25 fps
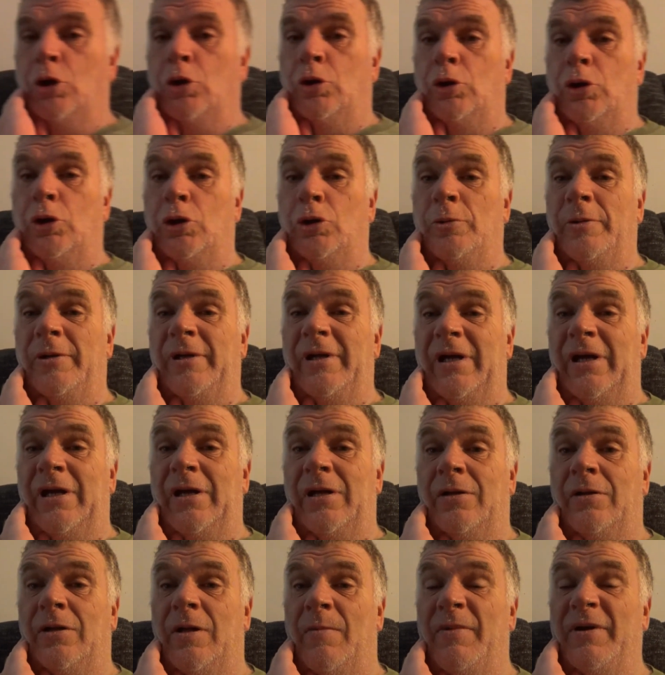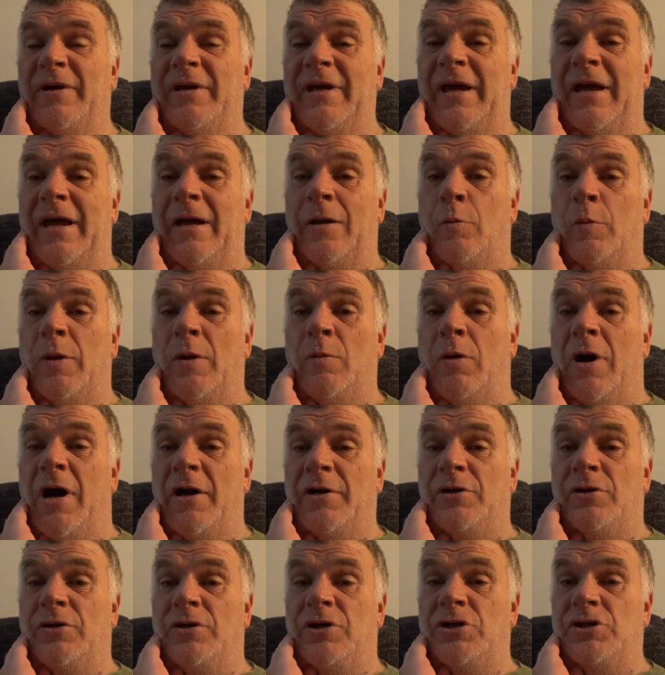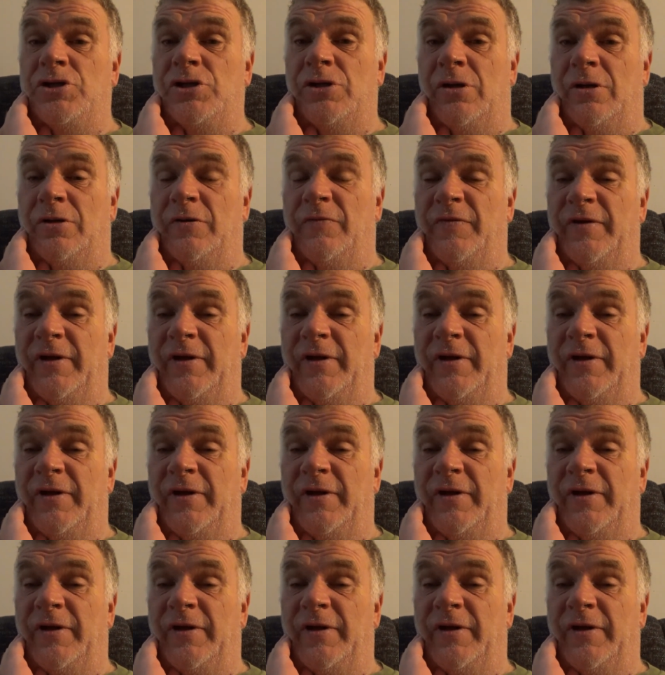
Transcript: Louis Lumber King, we want you this year on the